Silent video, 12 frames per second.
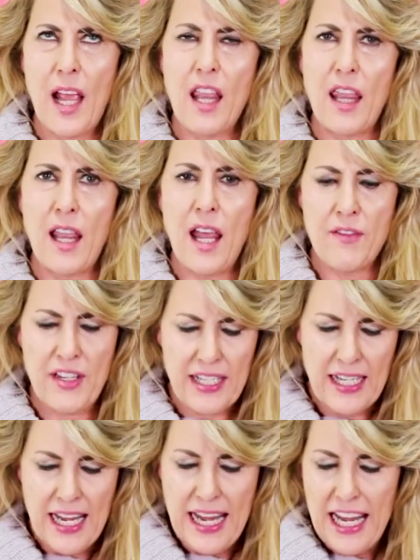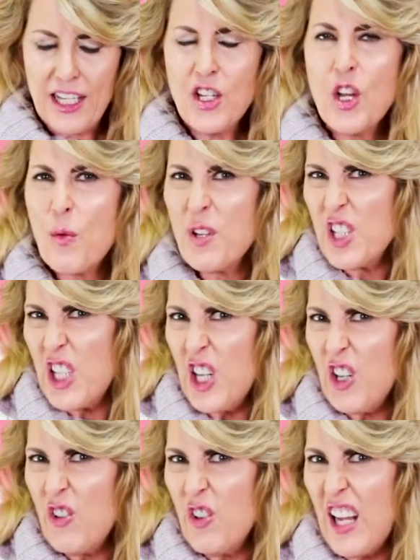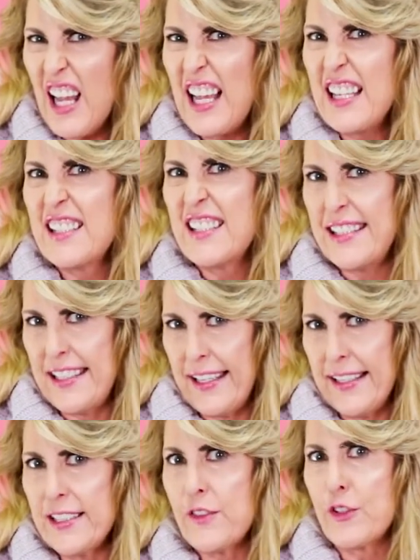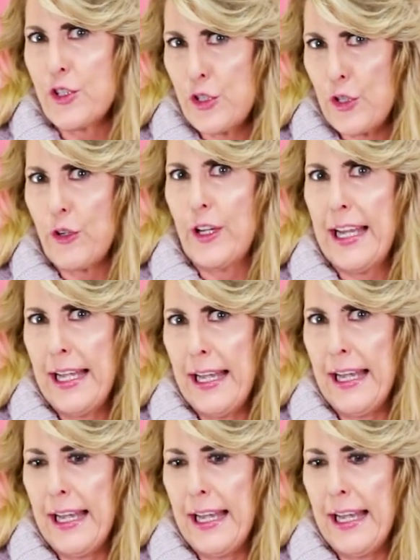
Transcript: Love it. And you know what's cute? Sticks for stirring.